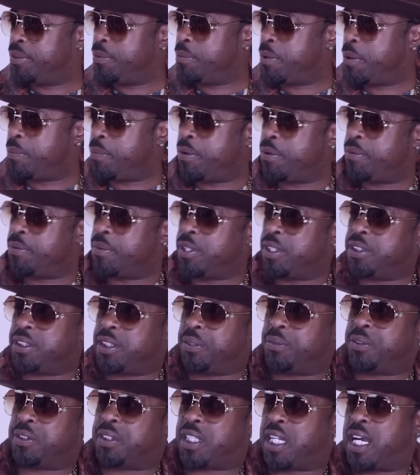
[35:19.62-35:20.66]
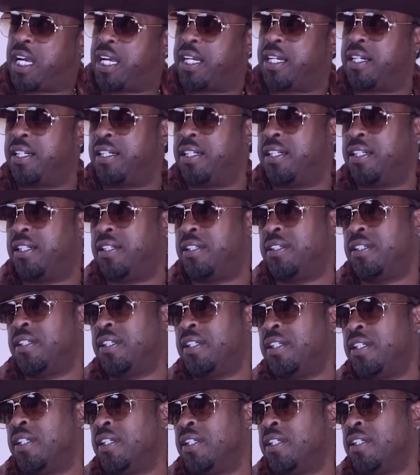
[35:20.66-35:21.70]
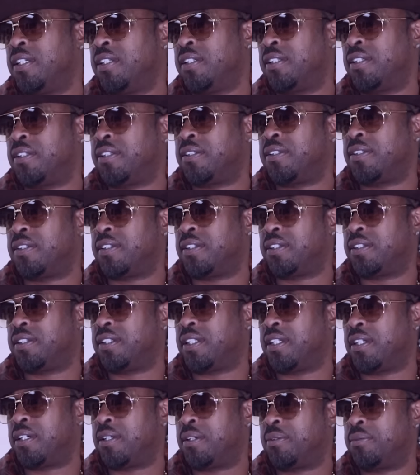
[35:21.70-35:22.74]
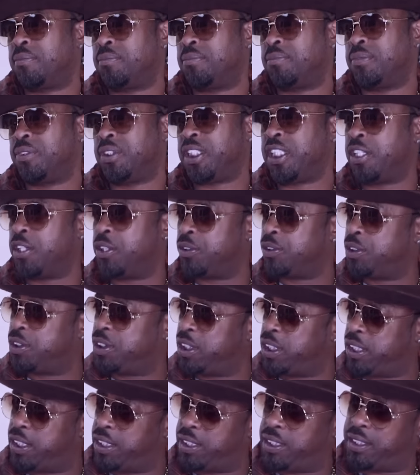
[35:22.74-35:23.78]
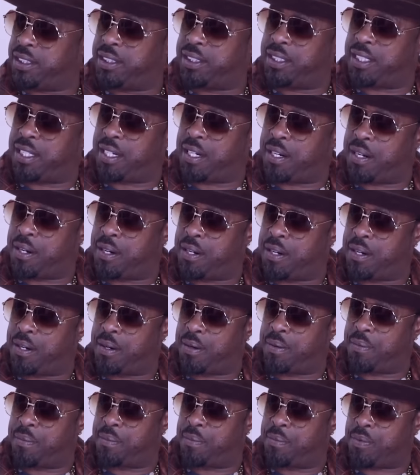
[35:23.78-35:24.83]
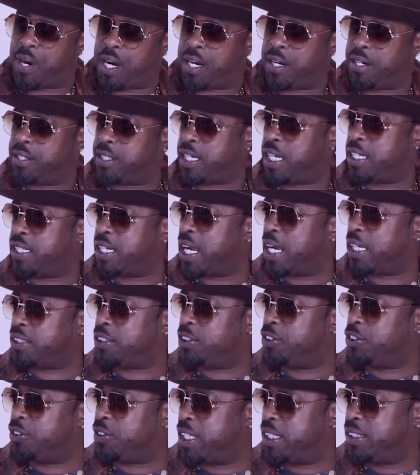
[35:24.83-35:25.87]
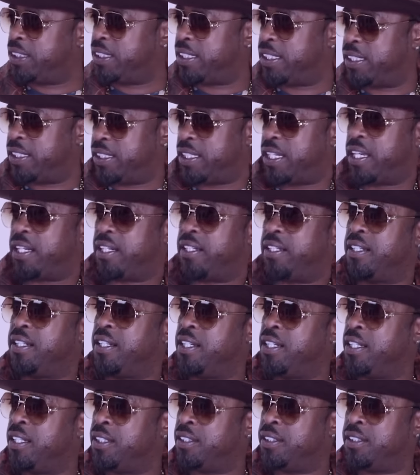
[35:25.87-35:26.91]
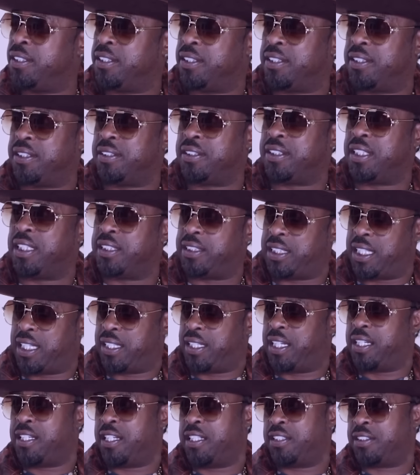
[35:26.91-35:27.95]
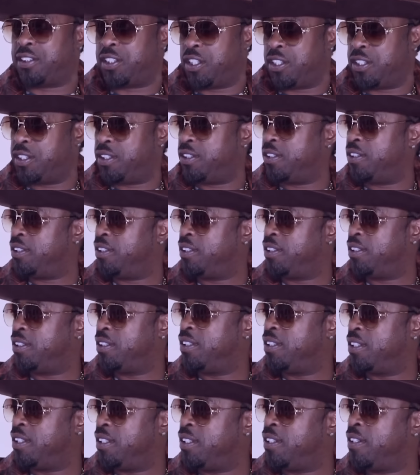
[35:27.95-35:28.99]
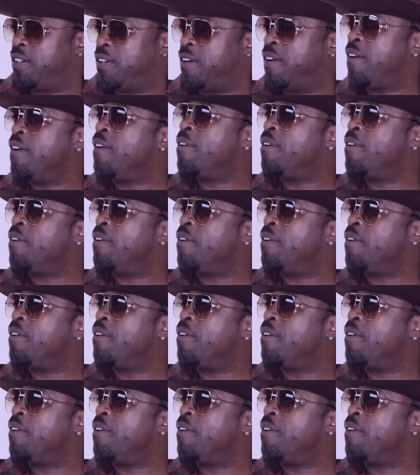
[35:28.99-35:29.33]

You remember? Because it was like. Uh, um, DOC uh, record oh. that Dr. Dre did. Like, is it, oh, and it's a, the doc and the doctor.